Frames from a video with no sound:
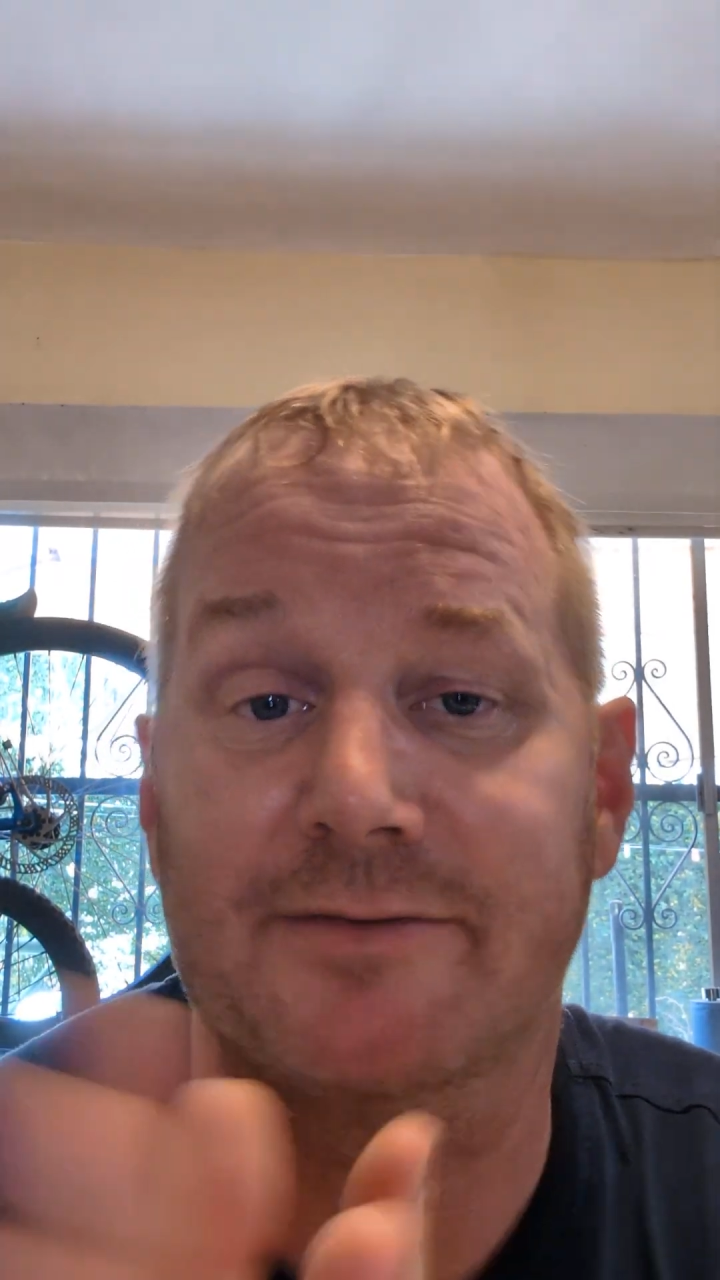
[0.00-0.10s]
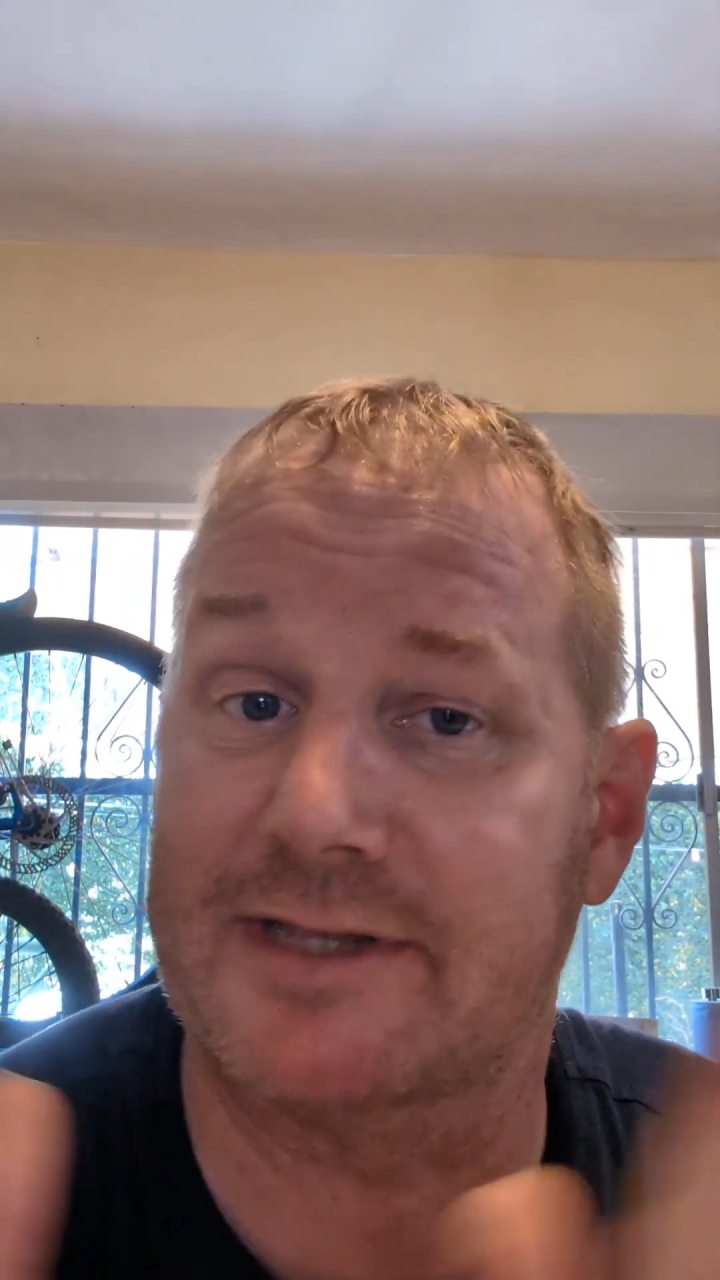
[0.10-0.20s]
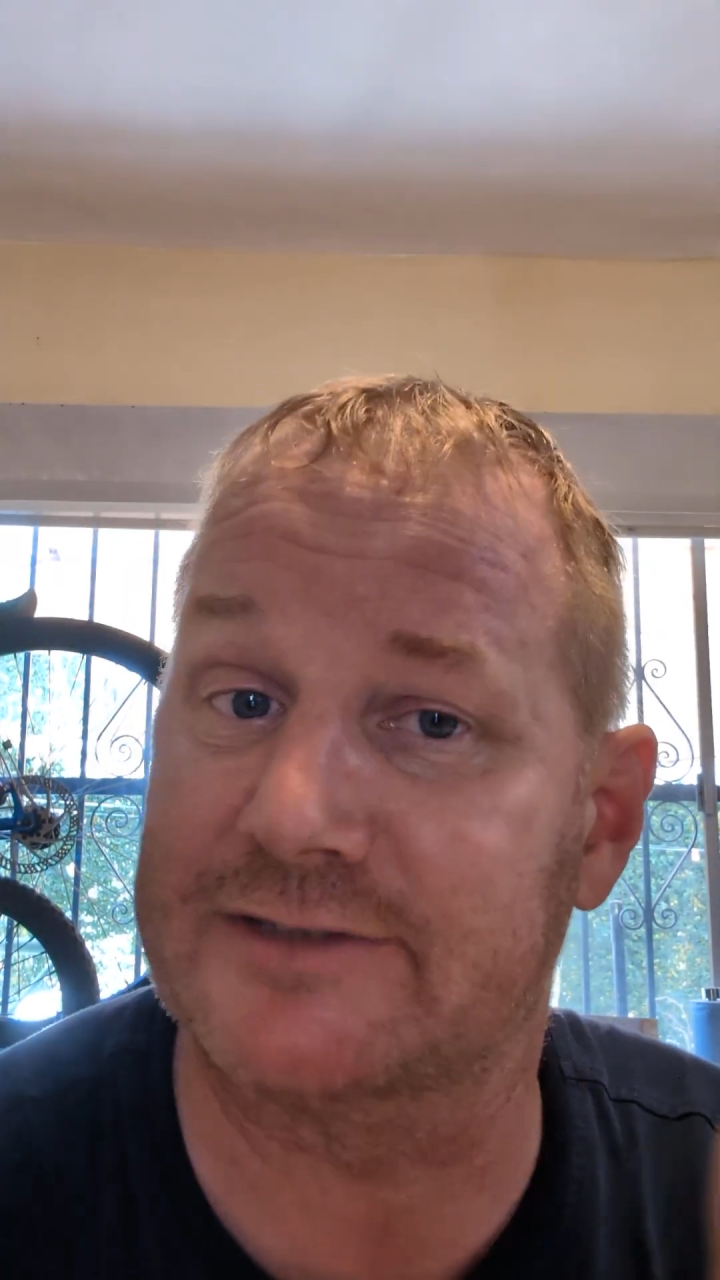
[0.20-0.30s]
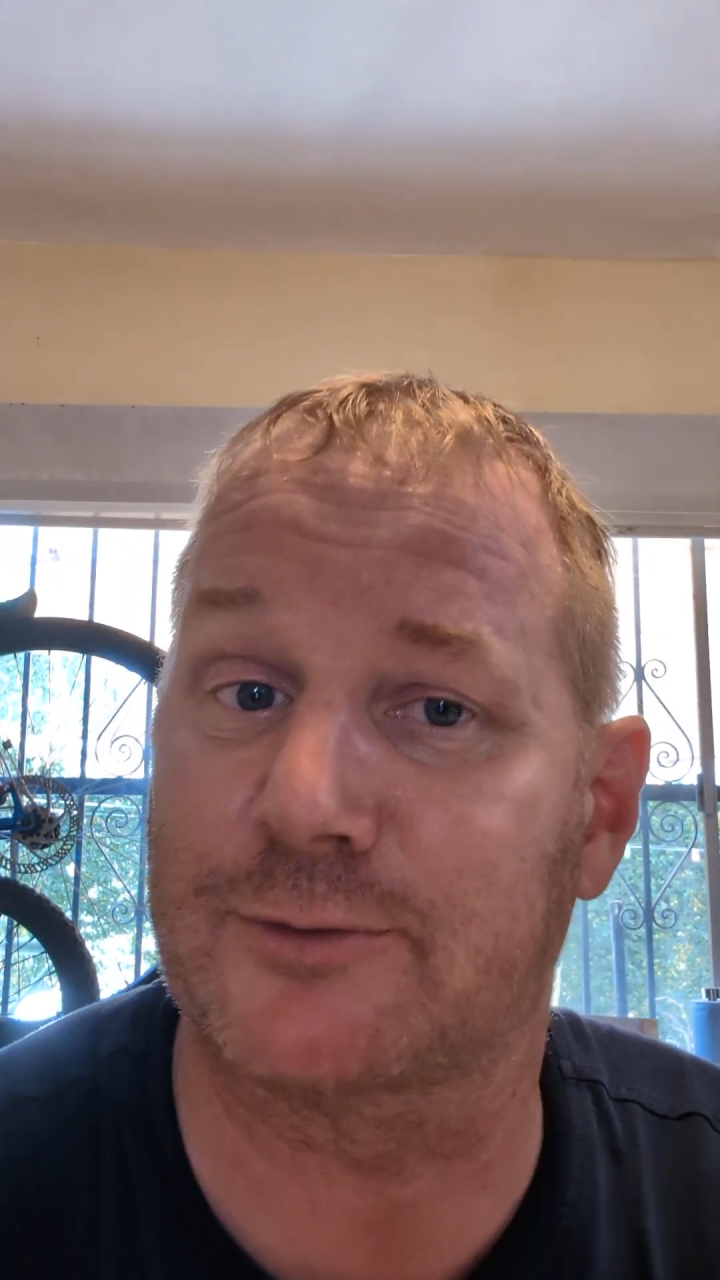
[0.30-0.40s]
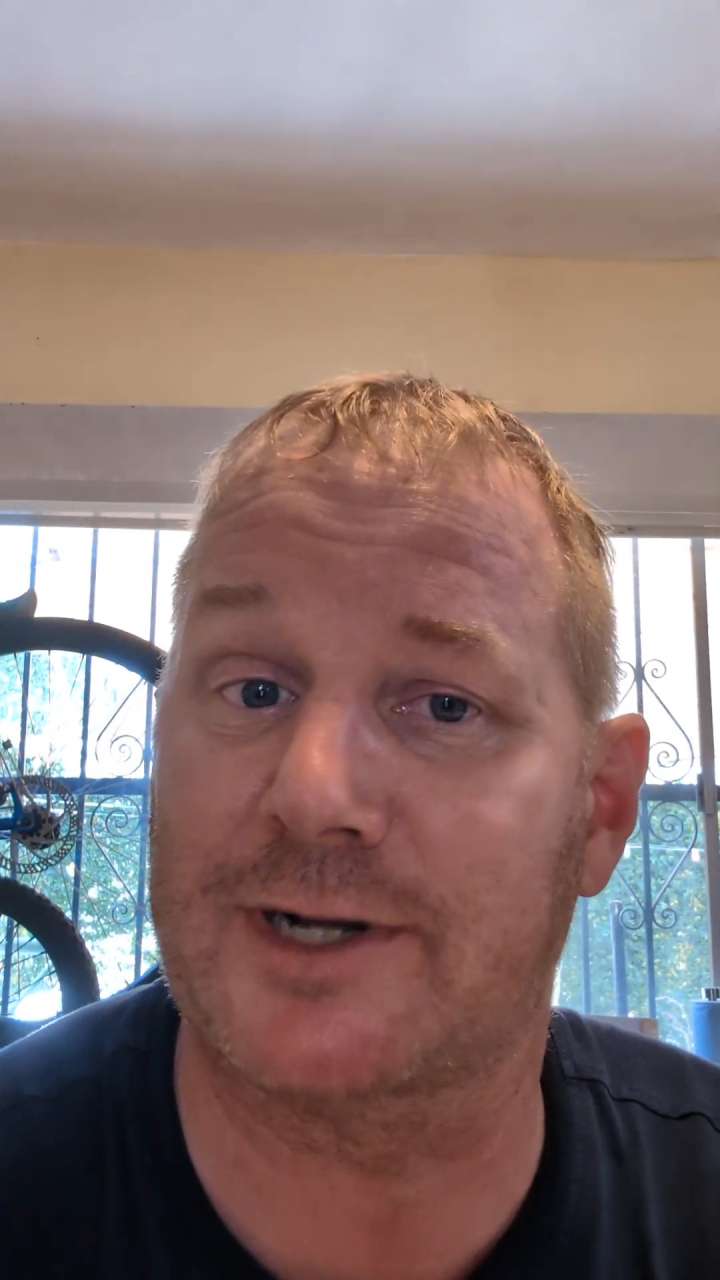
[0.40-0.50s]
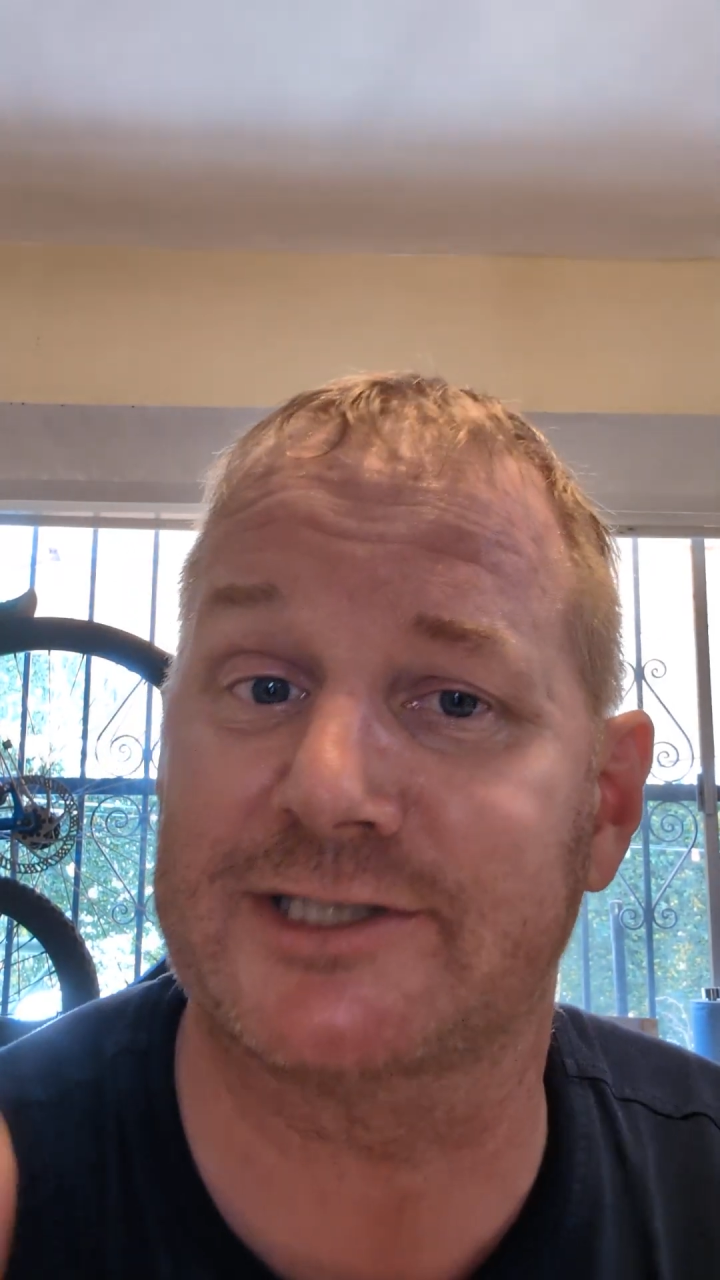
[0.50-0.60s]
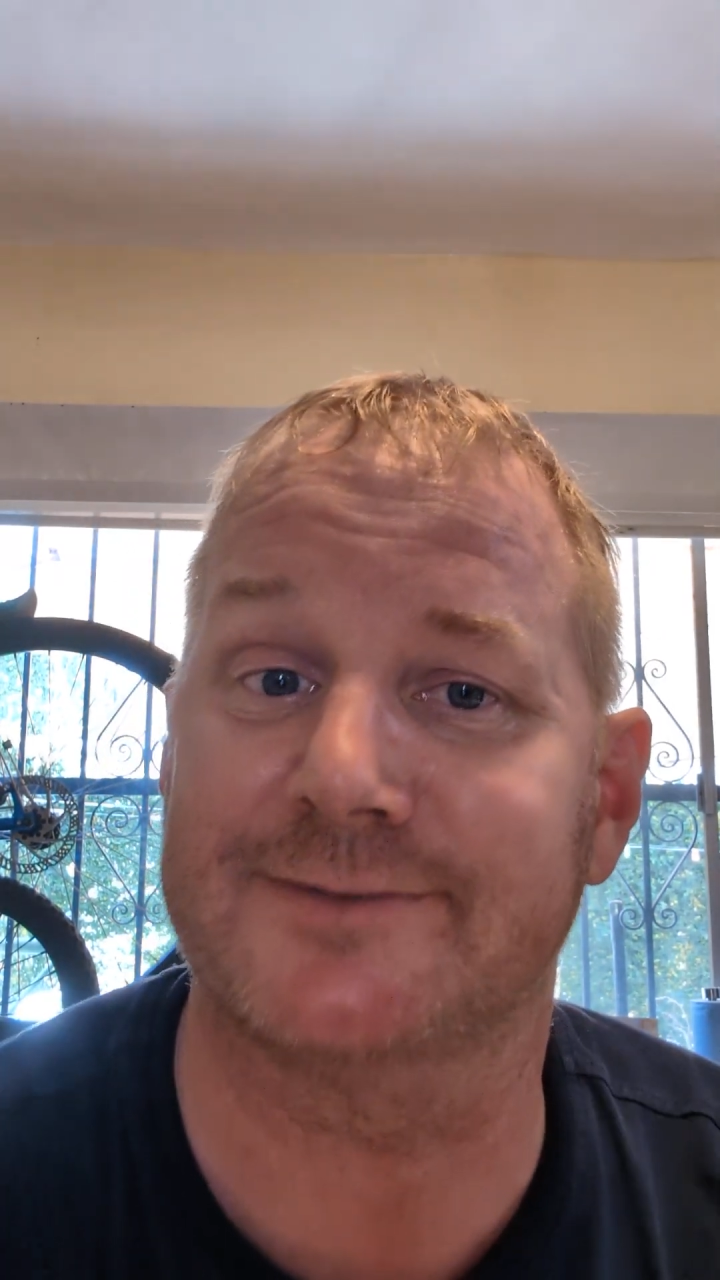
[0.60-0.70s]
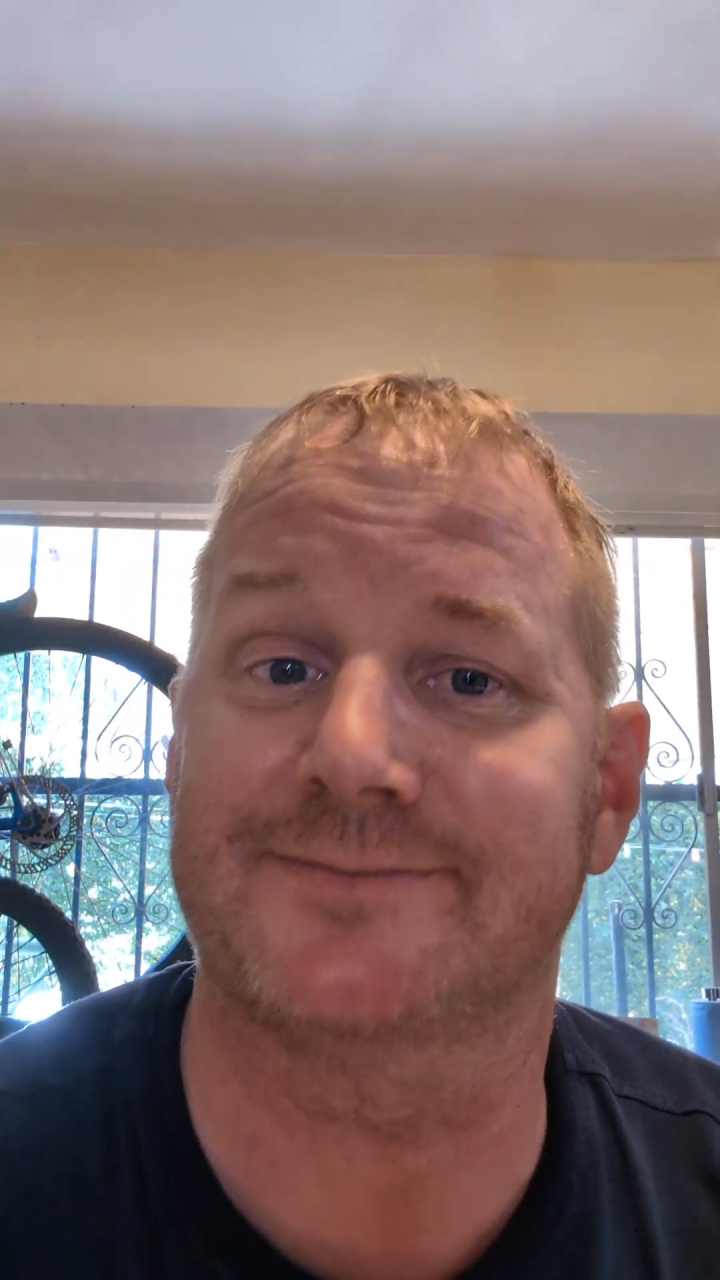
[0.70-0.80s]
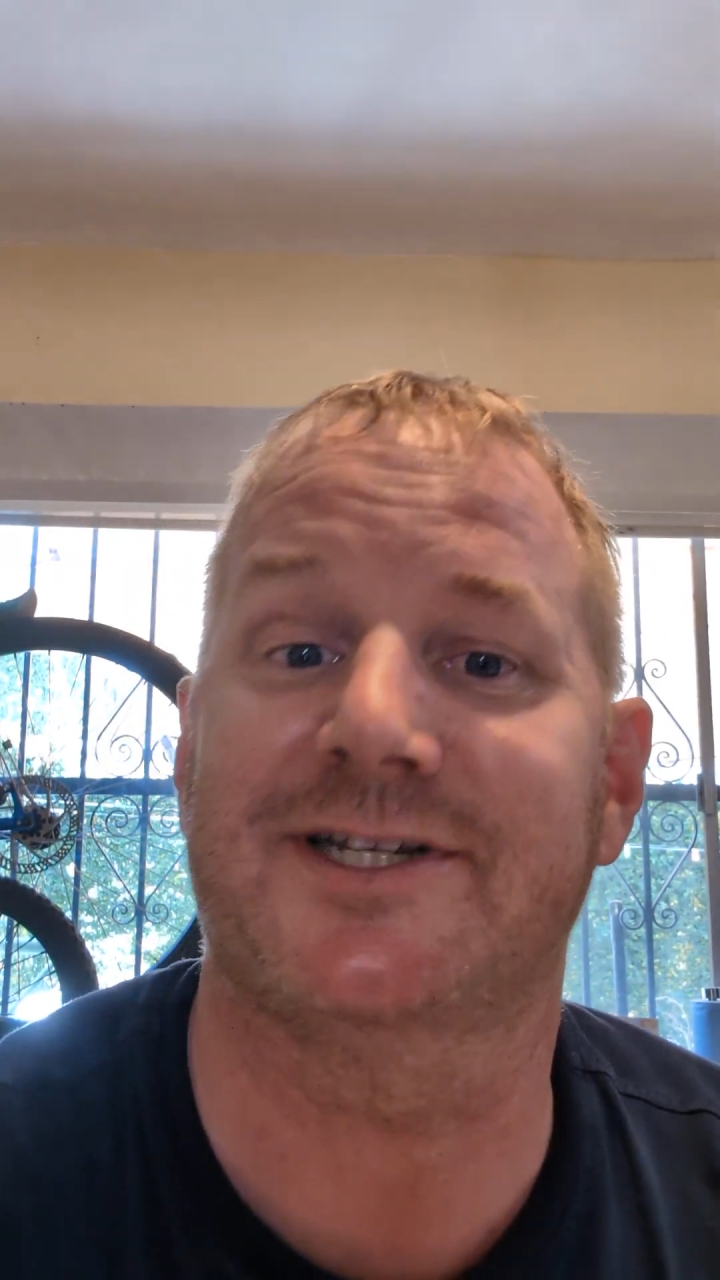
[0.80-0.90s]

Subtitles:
Thanks for watching.